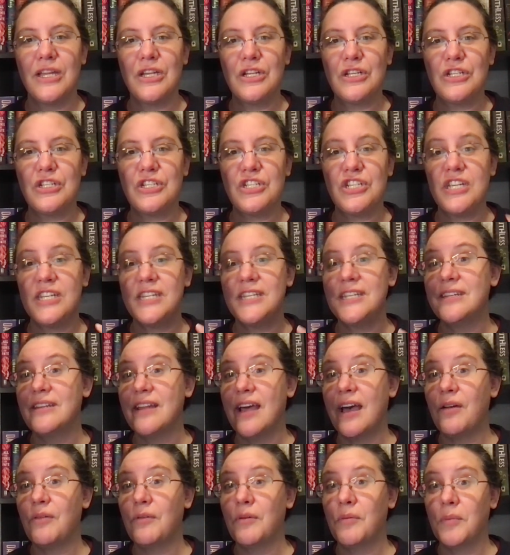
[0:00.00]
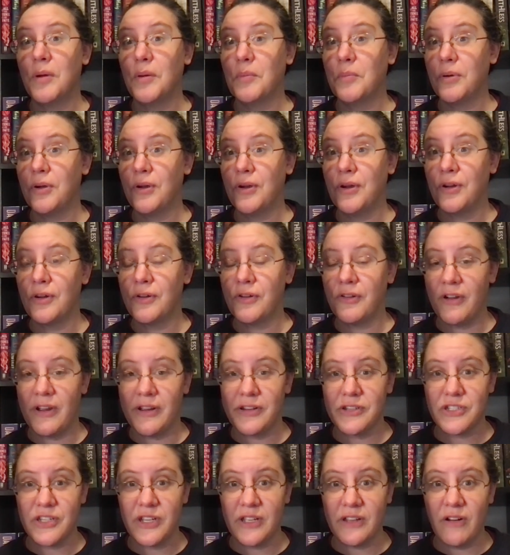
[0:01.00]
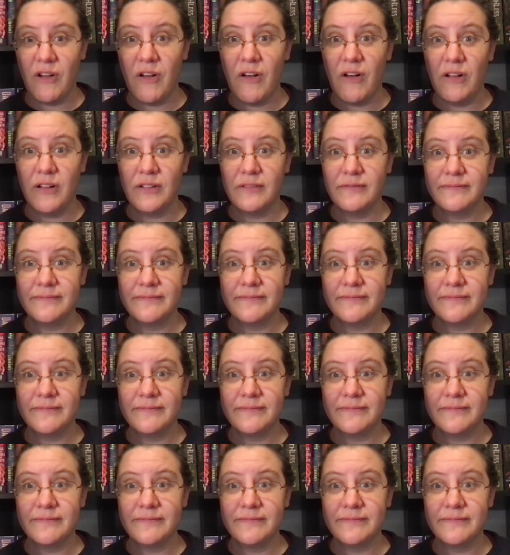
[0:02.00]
she did not remember her crush at all.